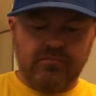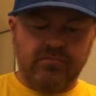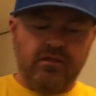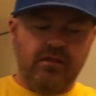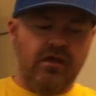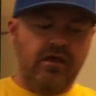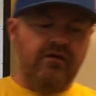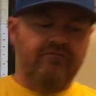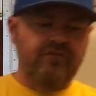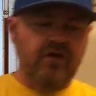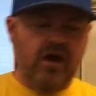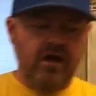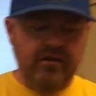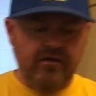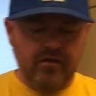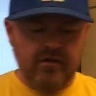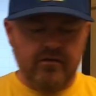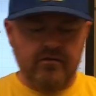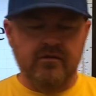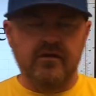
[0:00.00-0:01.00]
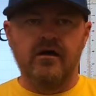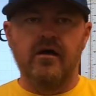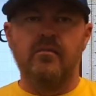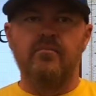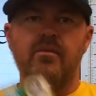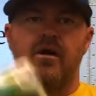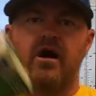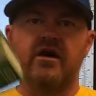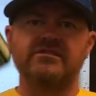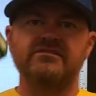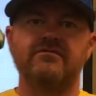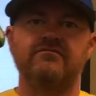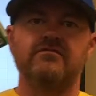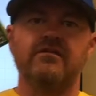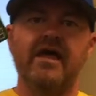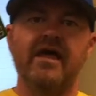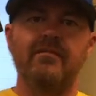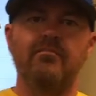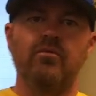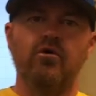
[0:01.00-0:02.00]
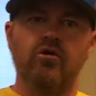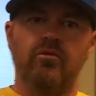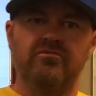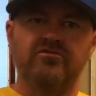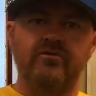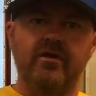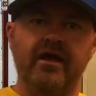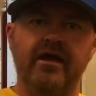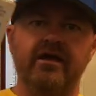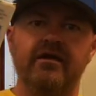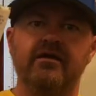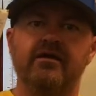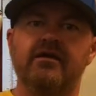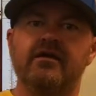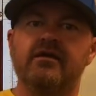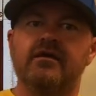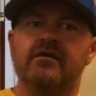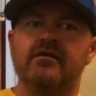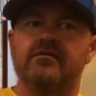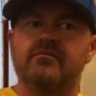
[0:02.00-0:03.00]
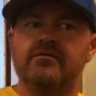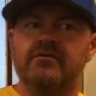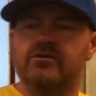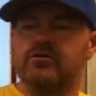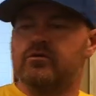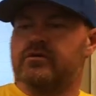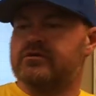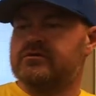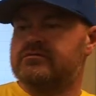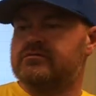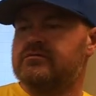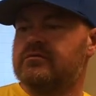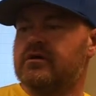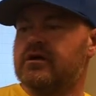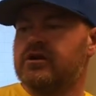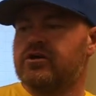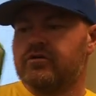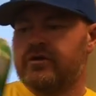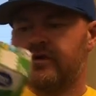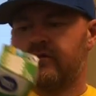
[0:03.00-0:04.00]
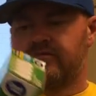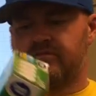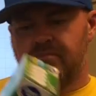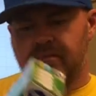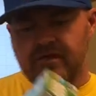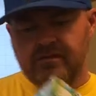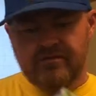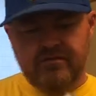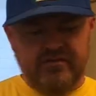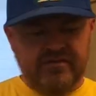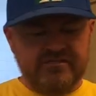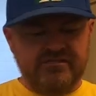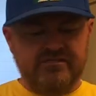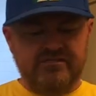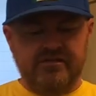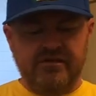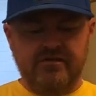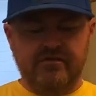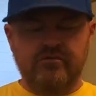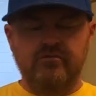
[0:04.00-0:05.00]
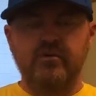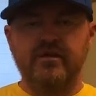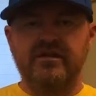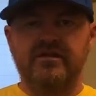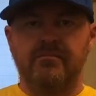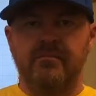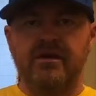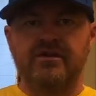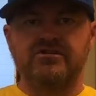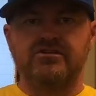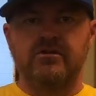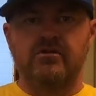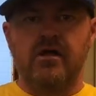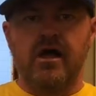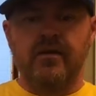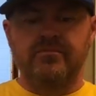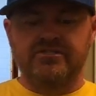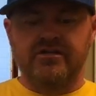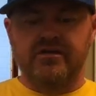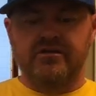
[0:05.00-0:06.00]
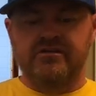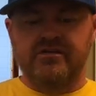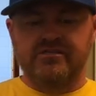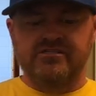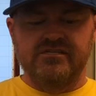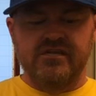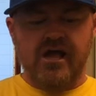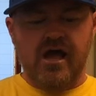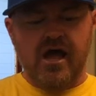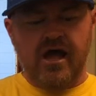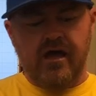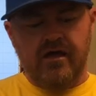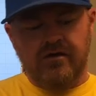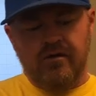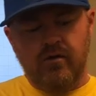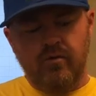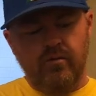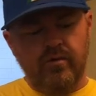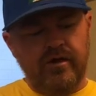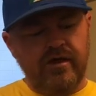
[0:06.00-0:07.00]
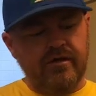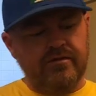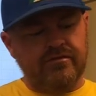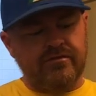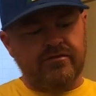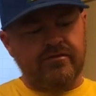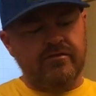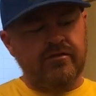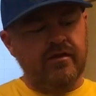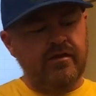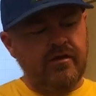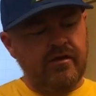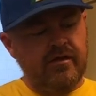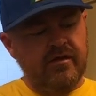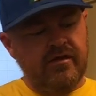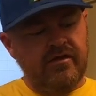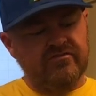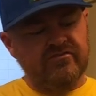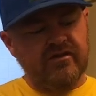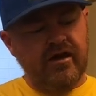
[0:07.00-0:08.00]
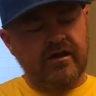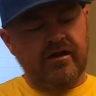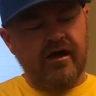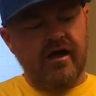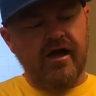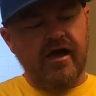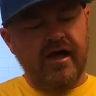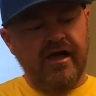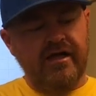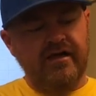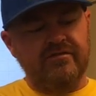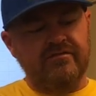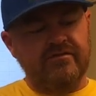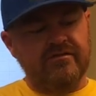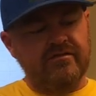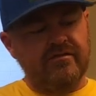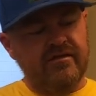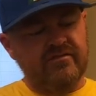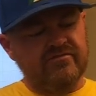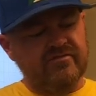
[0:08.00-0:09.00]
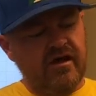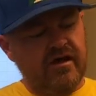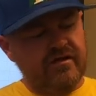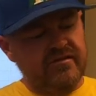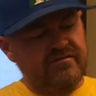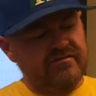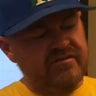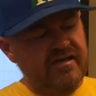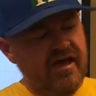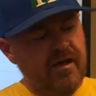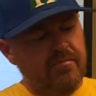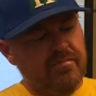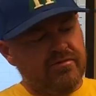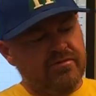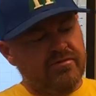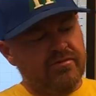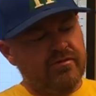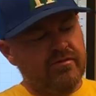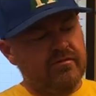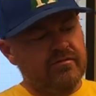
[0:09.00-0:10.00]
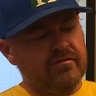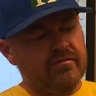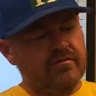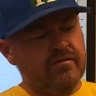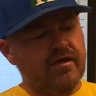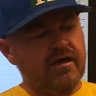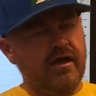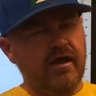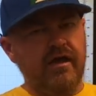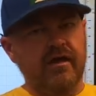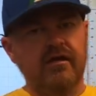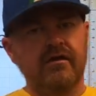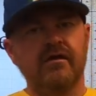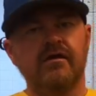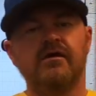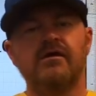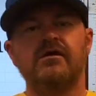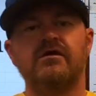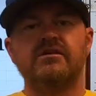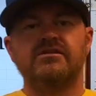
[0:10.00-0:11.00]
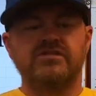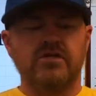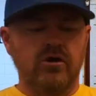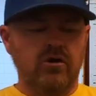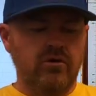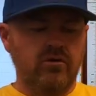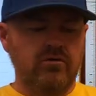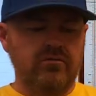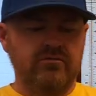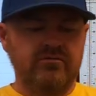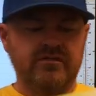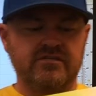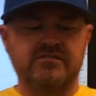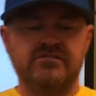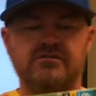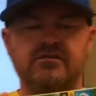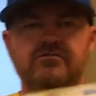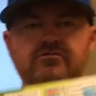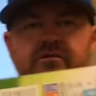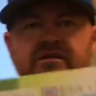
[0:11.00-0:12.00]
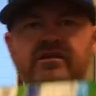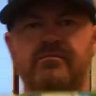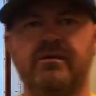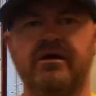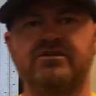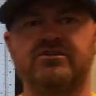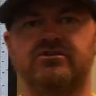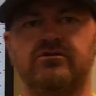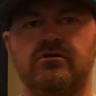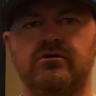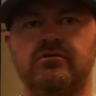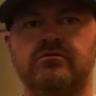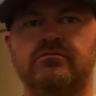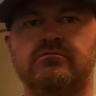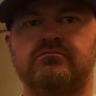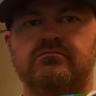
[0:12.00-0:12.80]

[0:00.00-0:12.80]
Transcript: I've got a box of light bulbs, right? You would agree with me that this is a three-dimensional object. It's got a width, it's got a height, it's got a depth, okay? So this is a three-dimensional